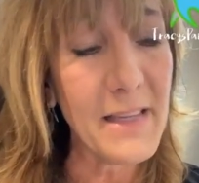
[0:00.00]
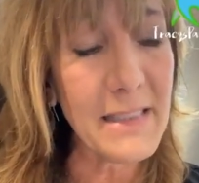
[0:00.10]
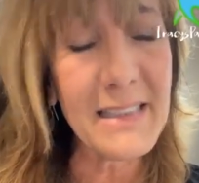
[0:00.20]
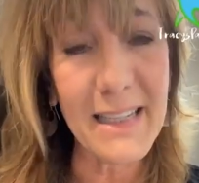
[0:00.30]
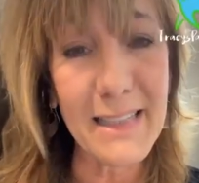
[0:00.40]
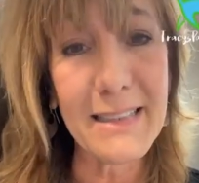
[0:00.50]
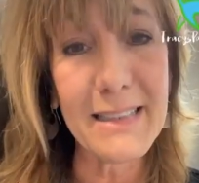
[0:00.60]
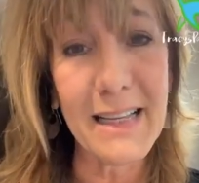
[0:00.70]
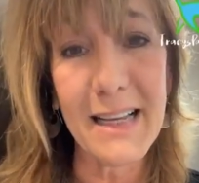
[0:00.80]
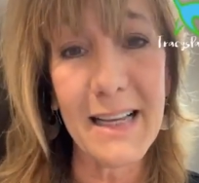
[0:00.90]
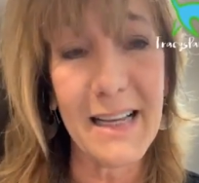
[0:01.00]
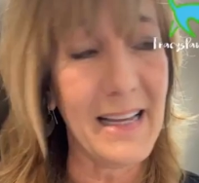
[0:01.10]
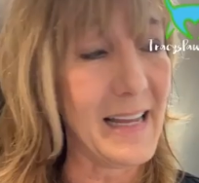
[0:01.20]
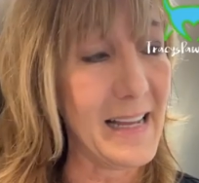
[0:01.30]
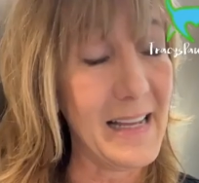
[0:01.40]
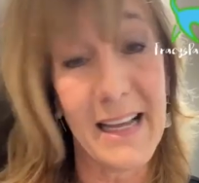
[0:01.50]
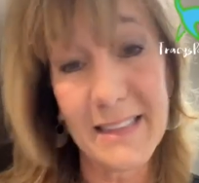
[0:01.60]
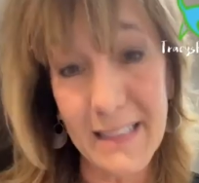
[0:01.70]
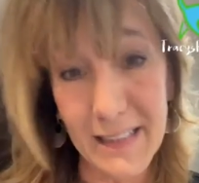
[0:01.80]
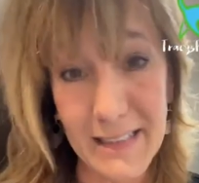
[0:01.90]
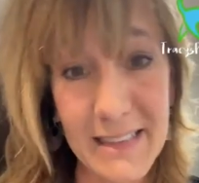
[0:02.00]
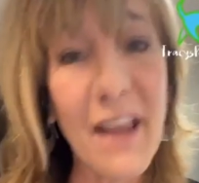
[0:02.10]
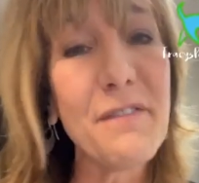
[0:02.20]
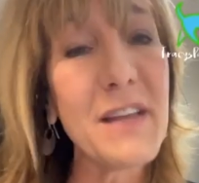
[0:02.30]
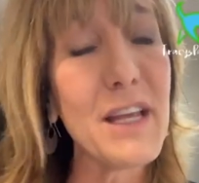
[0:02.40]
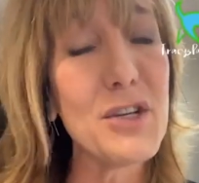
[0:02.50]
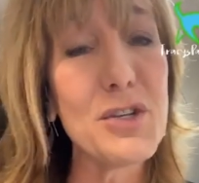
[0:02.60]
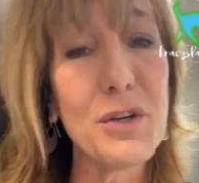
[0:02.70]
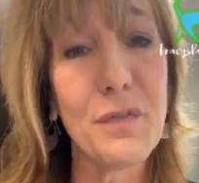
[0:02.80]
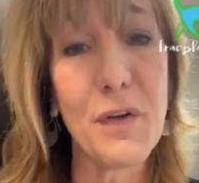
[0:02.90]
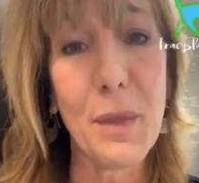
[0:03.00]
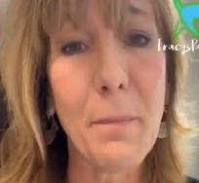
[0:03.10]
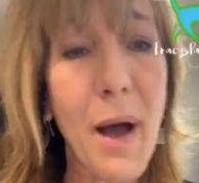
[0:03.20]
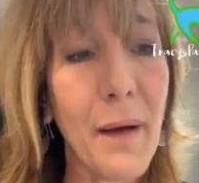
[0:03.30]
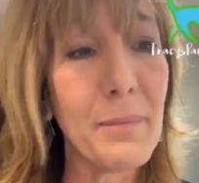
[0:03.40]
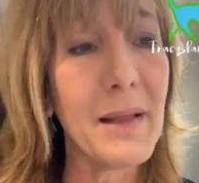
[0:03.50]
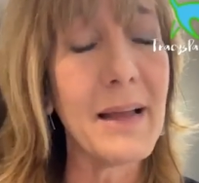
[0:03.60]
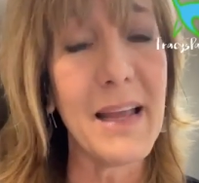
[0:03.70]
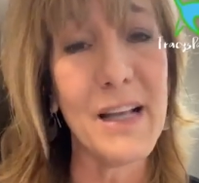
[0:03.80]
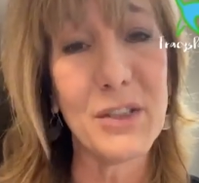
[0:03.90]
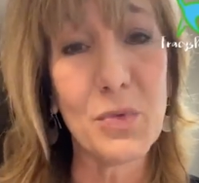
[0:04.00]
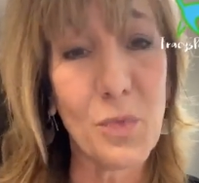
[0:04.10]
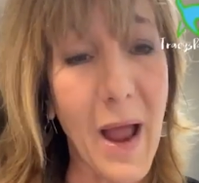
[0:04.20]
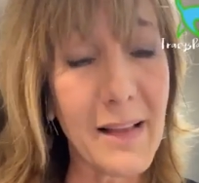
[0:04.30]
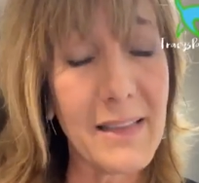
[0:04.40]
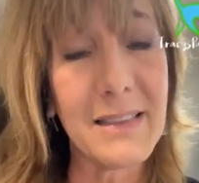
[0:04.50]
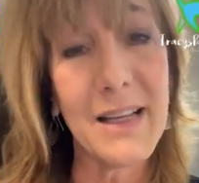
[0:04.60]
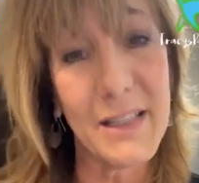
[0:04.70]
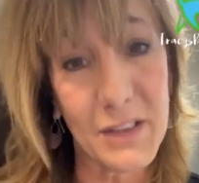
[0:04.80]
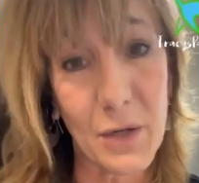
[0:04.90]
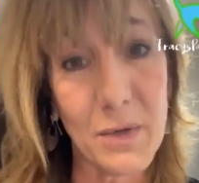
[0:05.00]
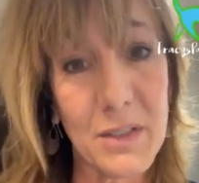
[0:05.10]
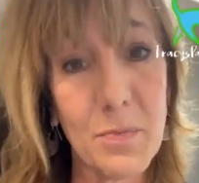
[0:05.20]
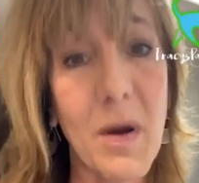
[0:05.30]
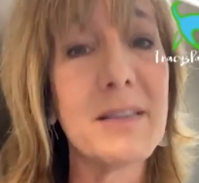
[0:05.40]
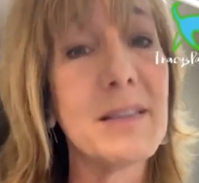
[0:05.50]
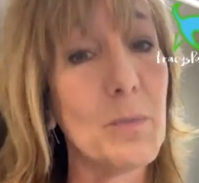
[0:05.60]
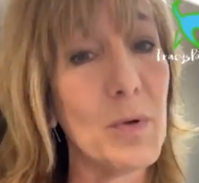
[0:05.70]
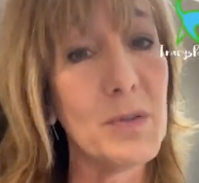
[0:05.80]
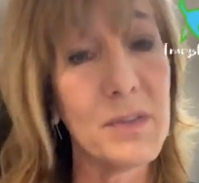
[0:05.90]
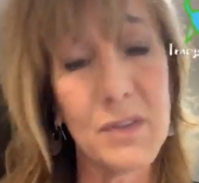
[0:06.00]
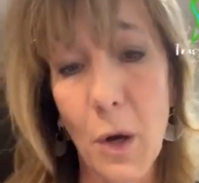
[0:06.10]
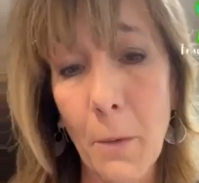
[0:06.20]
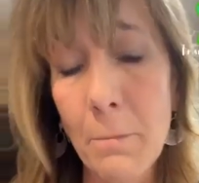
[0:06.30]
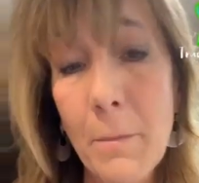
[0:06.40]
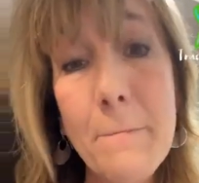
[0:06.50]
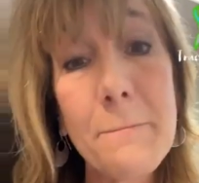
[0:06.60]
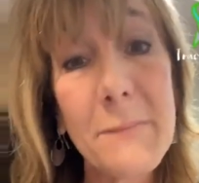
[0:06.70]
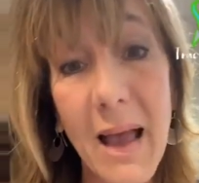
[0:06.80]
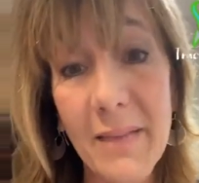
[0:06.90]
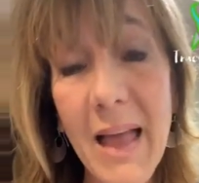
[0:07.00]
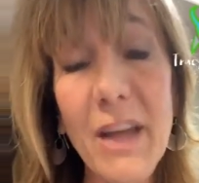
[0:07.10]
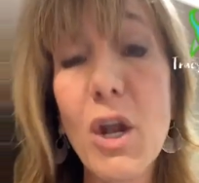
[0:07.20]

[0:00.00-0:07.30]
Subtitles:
it's a safety issue for the public. It's reckless and it's irresponsible. So on